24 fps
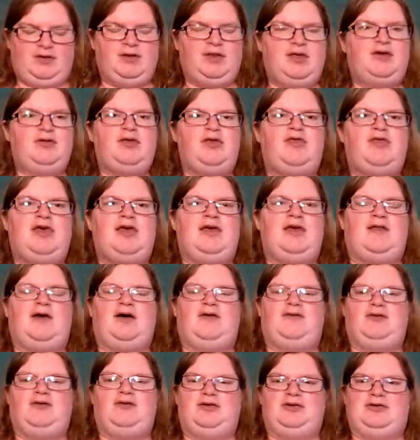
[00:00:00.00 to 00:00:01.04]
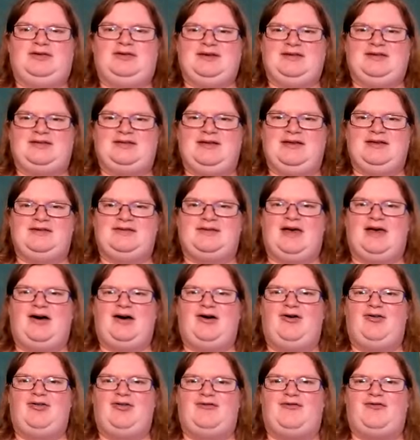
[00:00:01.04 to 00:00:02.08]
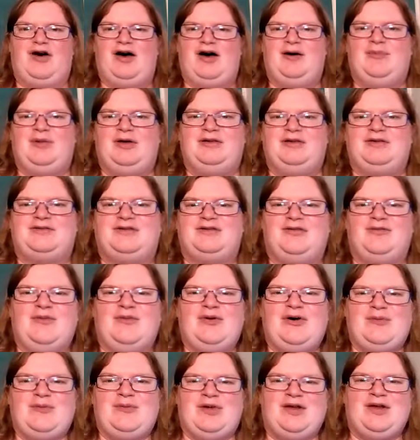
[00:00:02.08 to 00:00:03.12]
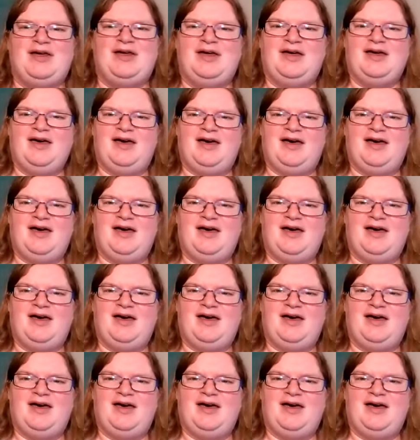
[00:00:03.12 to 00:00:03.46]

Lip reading: And the other thing that I've noticed is that all the farmers at the moment